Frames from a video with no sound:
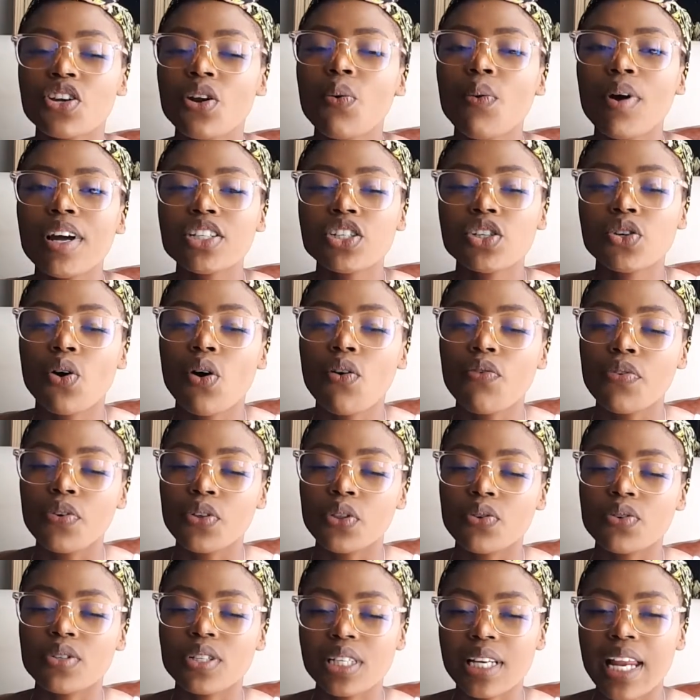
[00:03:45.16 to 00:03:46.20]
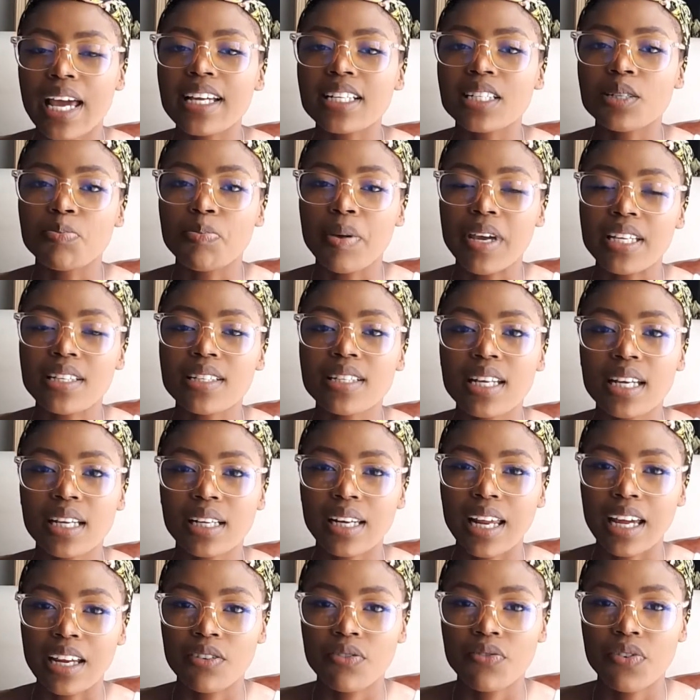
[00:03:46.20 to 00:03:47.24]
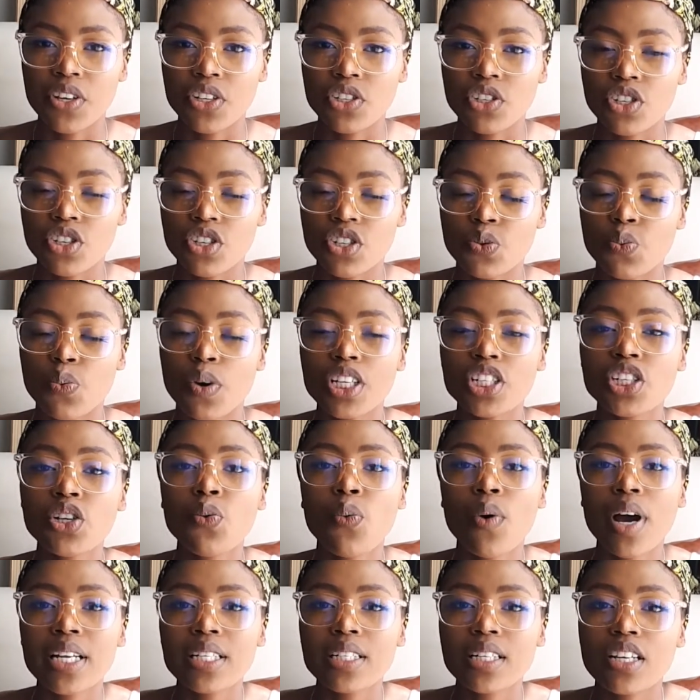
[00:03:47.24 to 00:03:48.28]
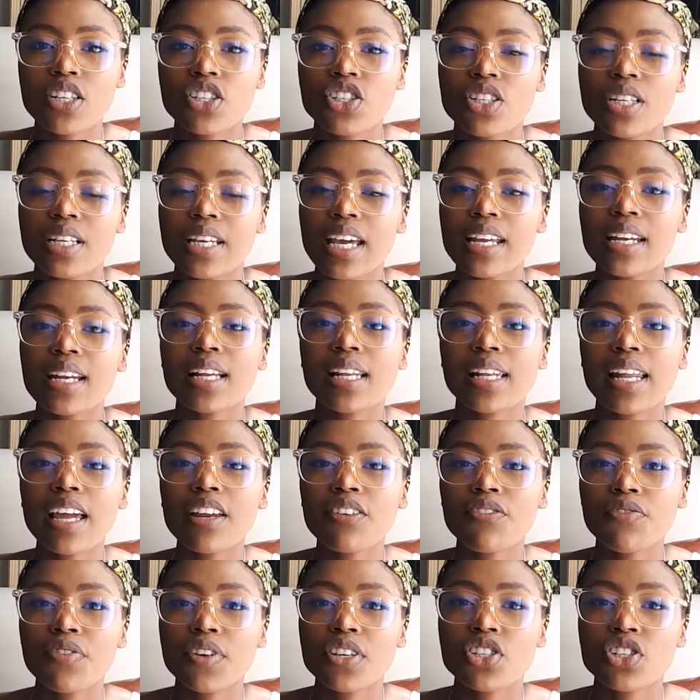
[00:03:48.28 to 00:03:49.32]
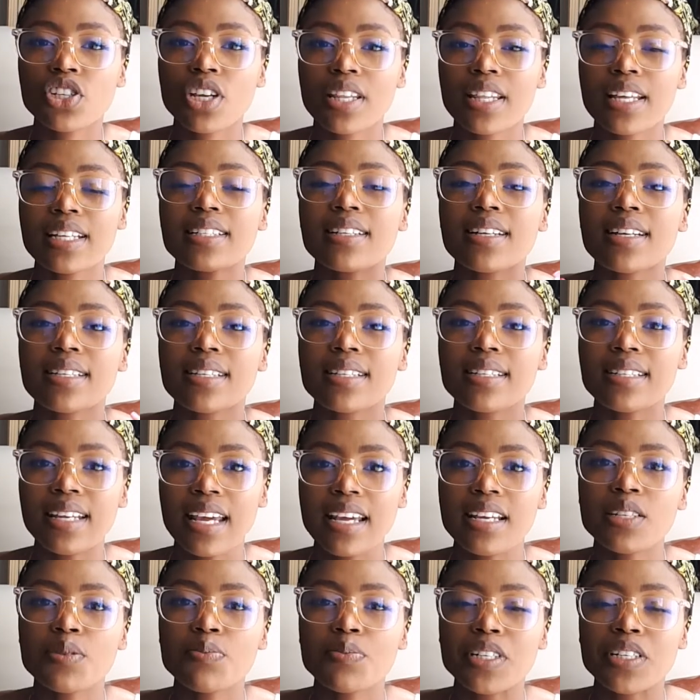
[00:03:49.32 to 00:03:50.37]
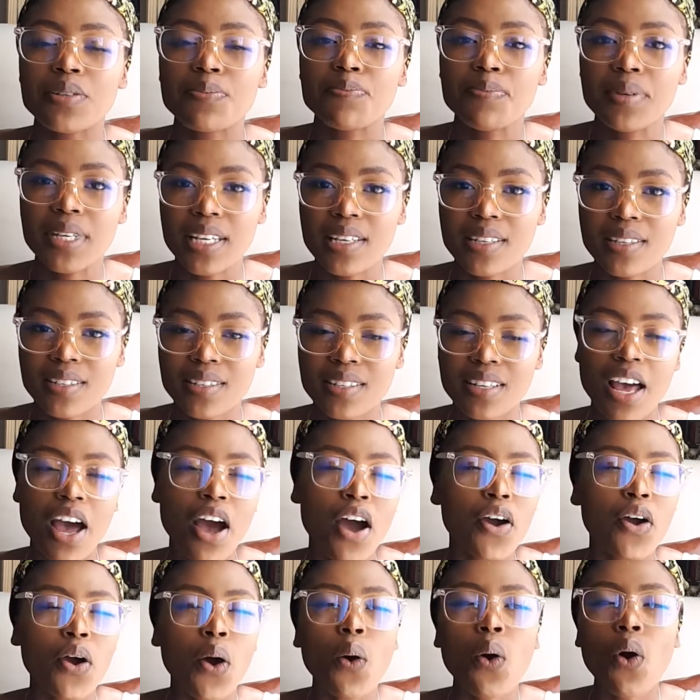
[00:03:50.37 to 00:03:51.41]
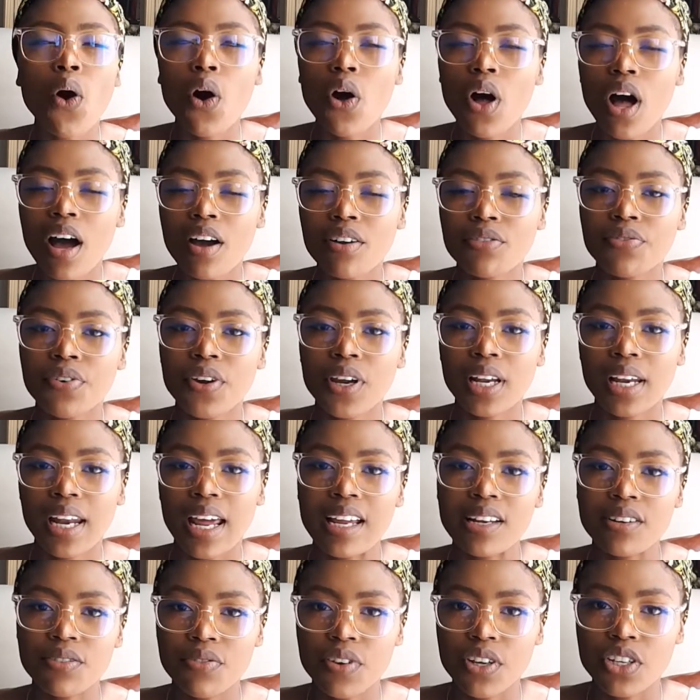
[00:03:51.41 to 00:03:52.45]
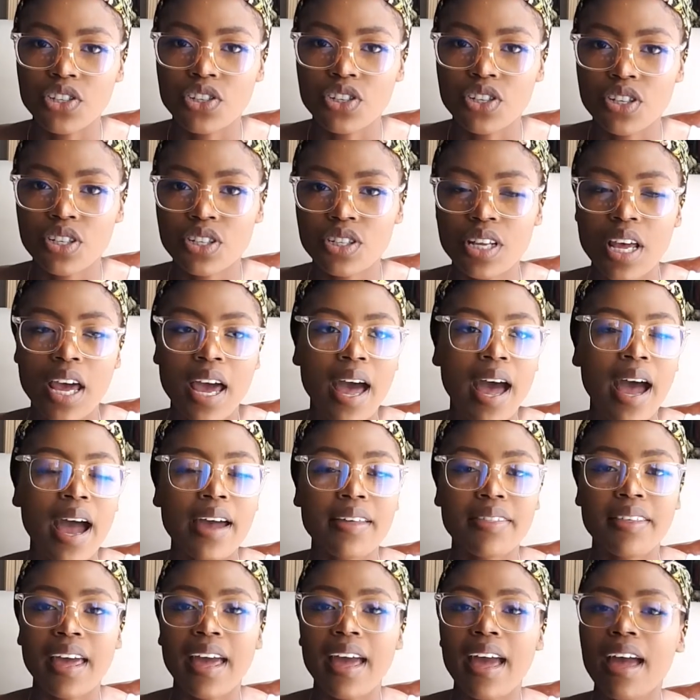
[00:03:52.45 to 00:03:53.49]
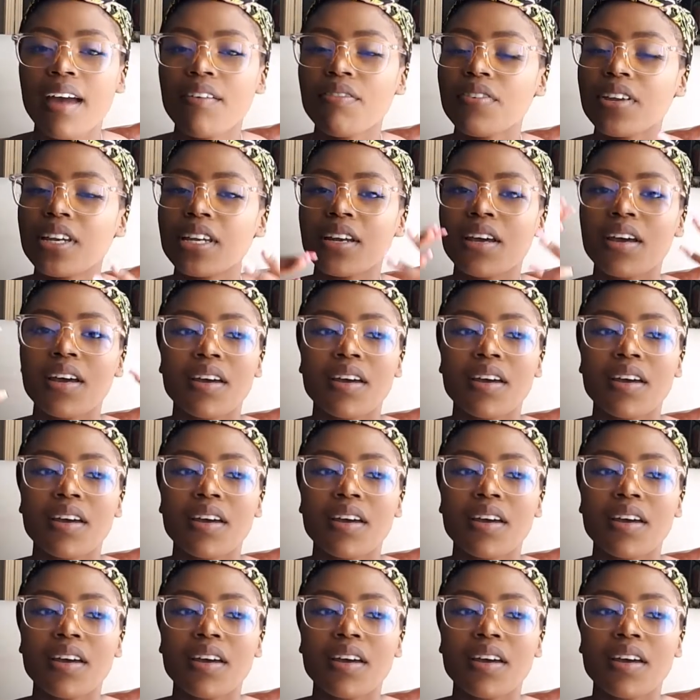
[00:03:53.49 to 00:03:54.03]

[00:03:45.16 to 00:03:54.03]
don't want to go for those basic light fixtures. What you want is to get a light fixture that's a statement piece. Go all out for your light fixtures. Either have it